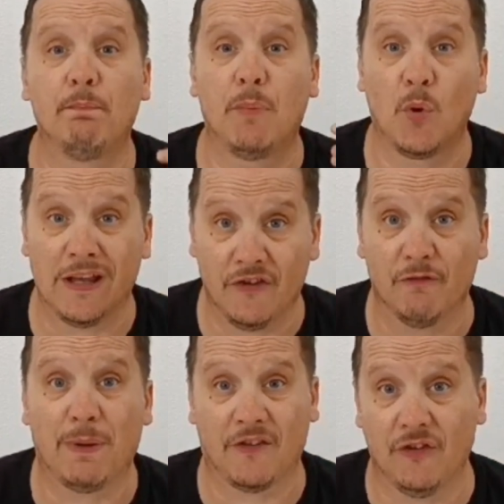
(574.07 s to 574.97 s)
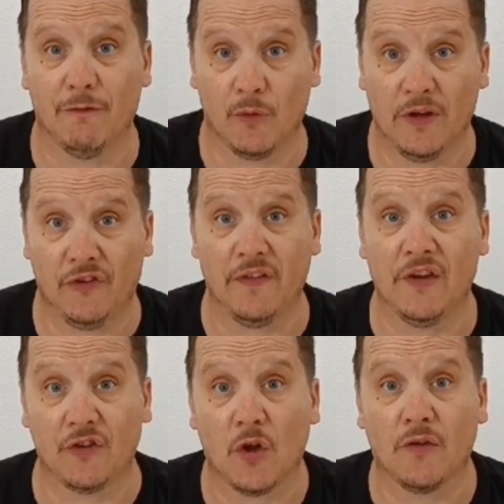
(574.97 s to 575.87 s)
point of passive voice in
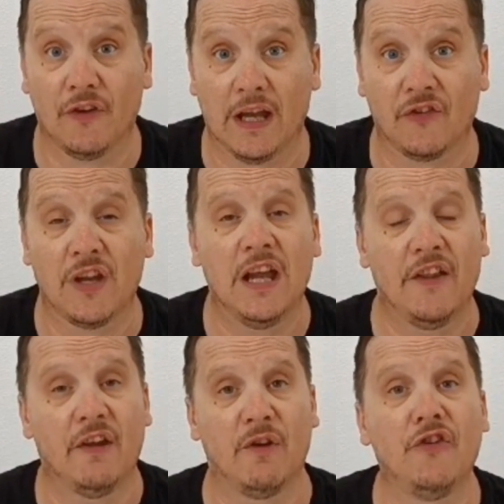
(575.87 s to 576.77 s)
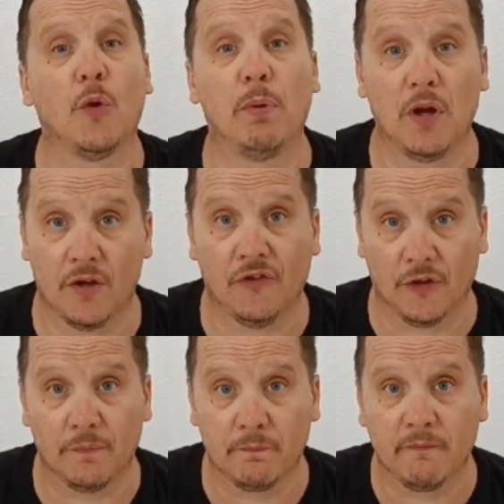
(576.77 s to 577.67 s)
this context, there is no
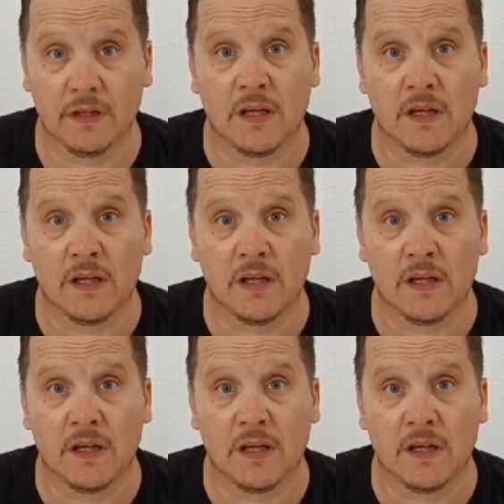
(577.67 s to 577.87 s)
person.